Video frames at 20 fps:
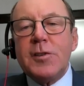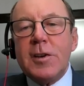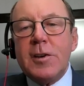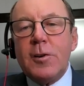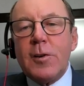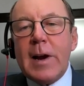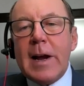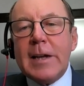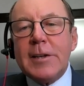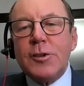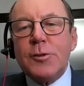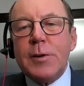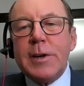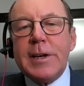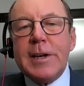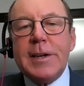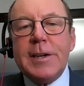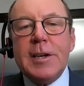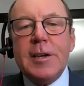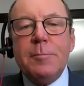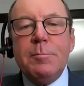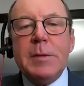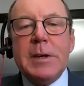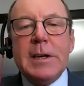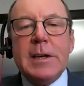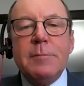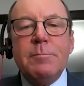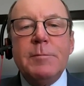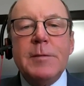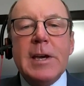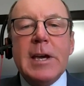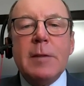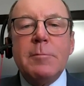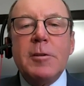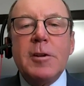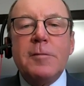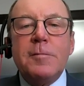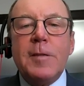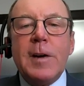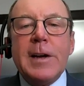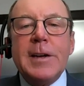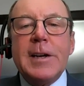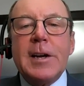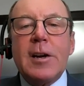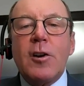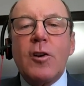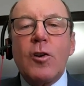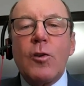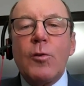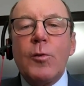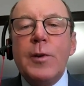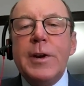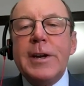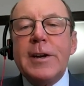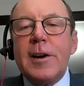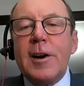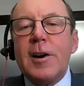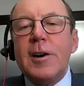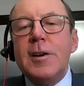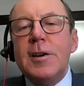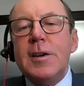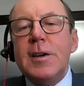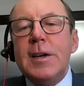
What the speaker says: he graduated, he'd be able to find a career